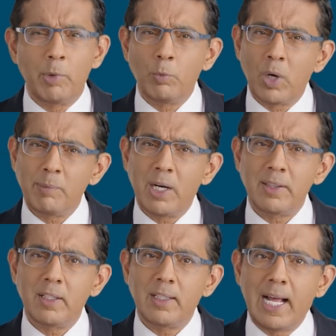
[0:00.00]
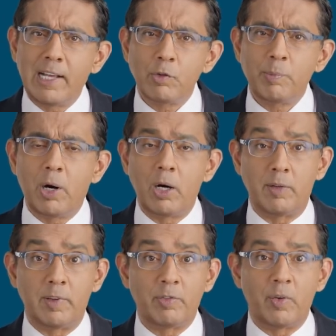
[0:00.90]
but what about the last part
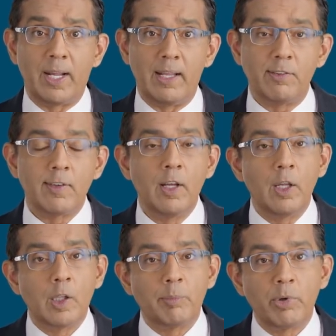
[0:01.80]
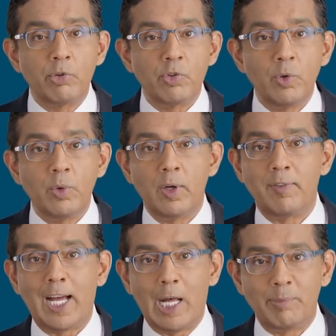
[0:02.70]
of the phrase, the pursuit of
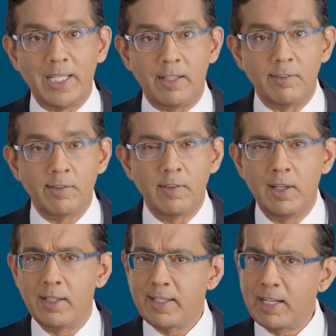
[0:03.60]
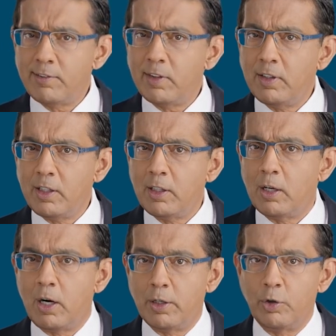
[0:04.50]
happiness? That's a little
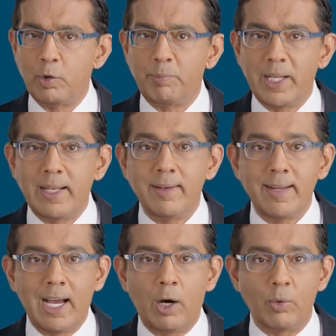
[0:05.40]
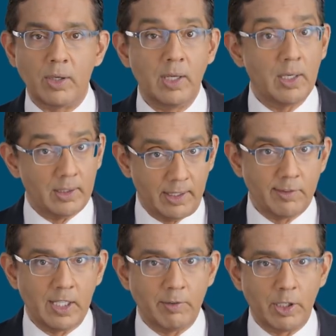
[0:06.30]
harder to pin down.
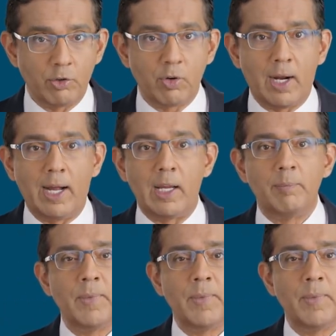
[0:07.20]
Let's give it a try.